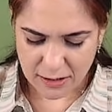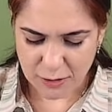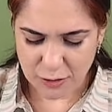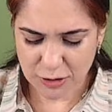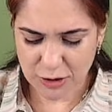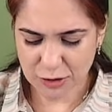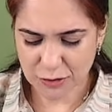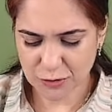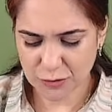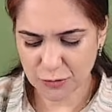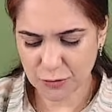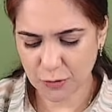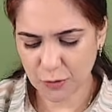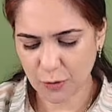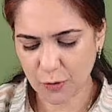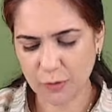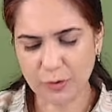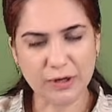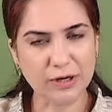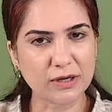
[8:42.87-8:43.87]
to the true
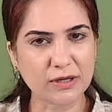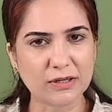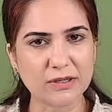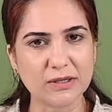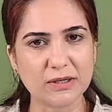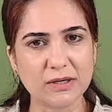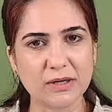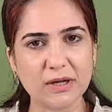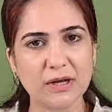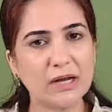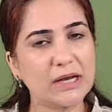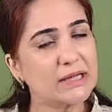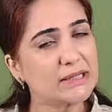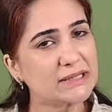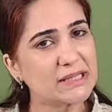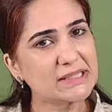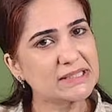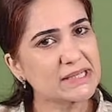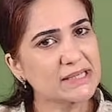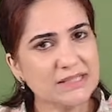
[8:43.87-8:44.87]
owner.
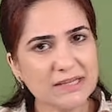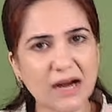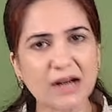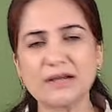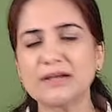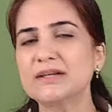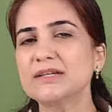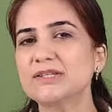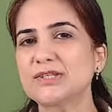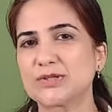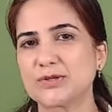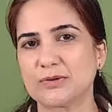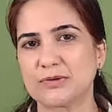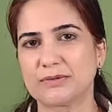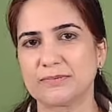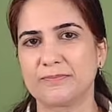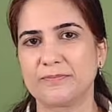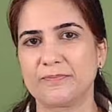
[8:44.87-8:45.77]
This is understood.